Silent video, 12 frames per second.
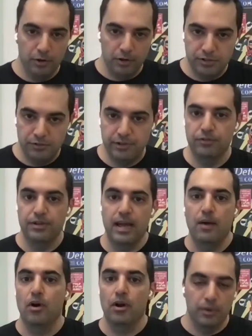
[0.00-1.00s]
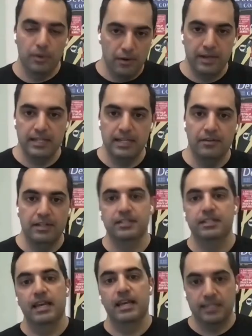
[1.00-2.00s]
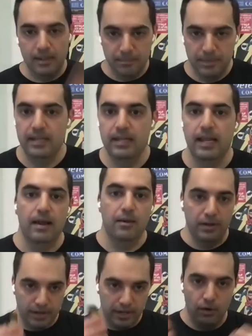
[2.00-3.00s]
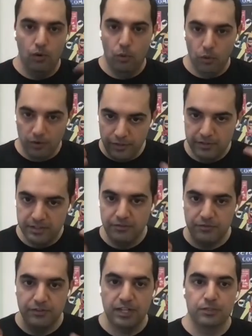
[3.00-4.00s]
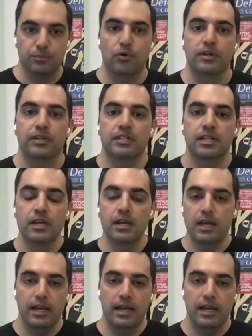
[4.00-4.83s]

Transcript: we're monitoring your network, we're going down into the SNMP layer, we're looking at all of those different touch points